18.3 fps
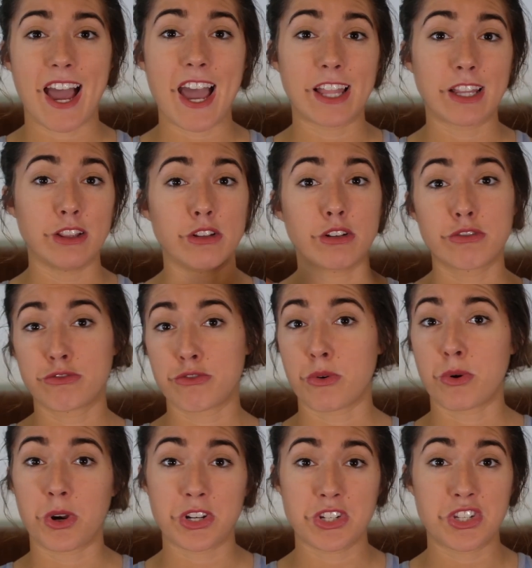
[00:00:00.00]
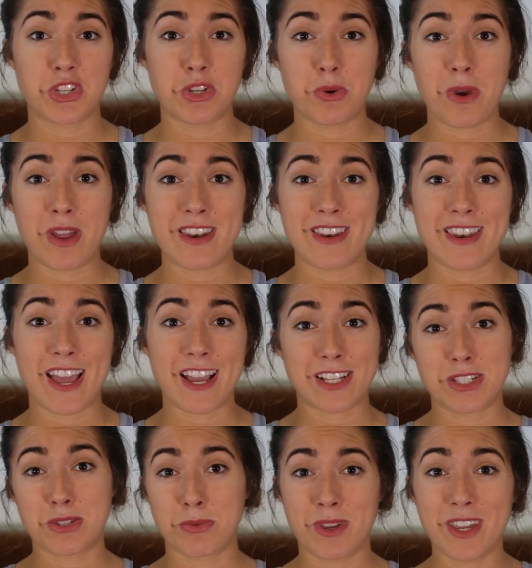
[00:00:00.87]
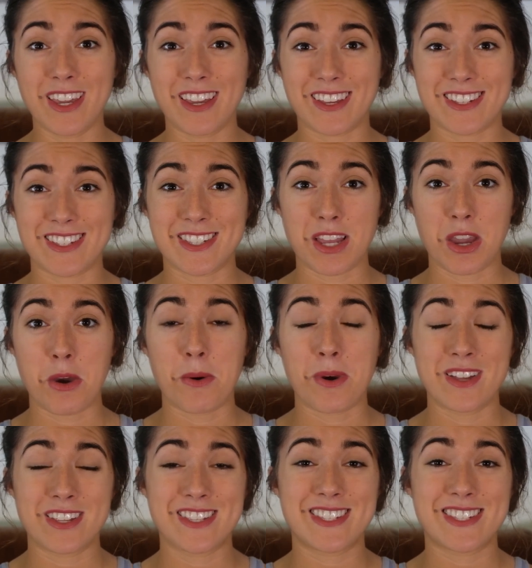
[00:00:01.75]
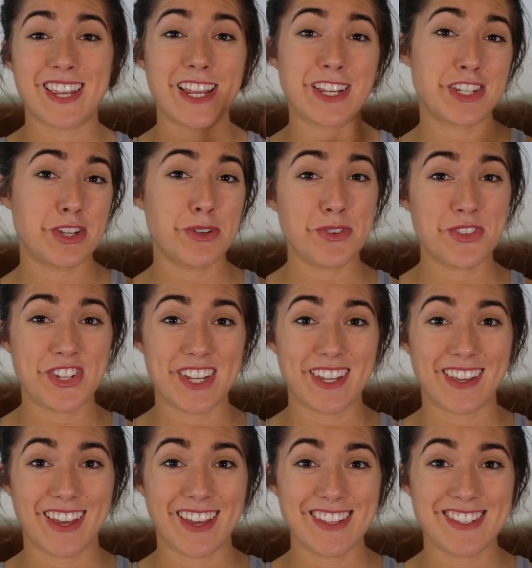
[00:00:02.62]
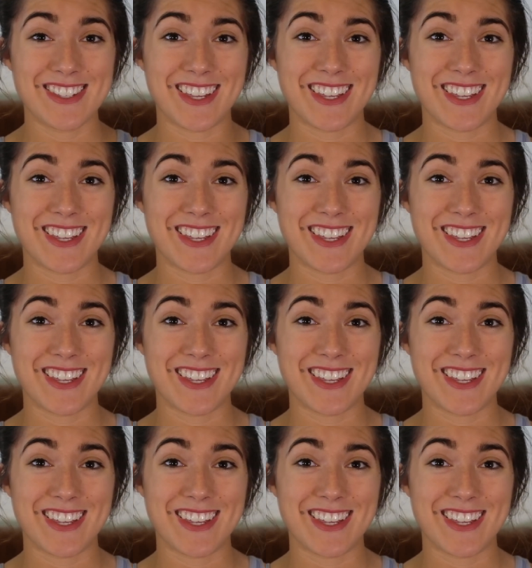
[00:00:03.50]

I look forward to next week, so stay tuned, chicas,